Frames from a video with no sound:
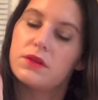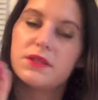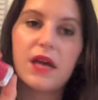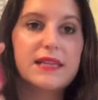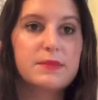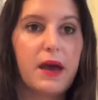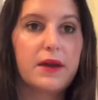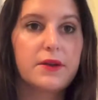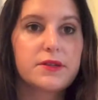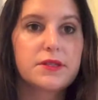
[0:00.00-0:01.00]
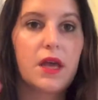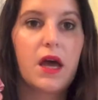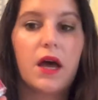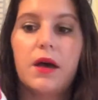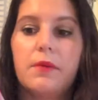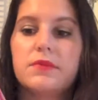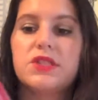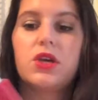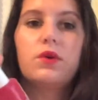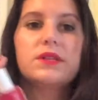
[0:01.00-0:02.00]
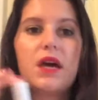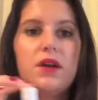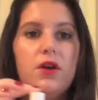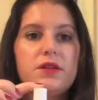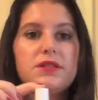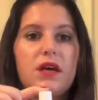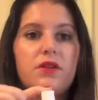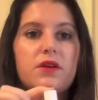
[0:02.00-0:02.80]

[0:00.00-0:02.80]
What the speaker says: Size Matters. So it's kind of hard to tell.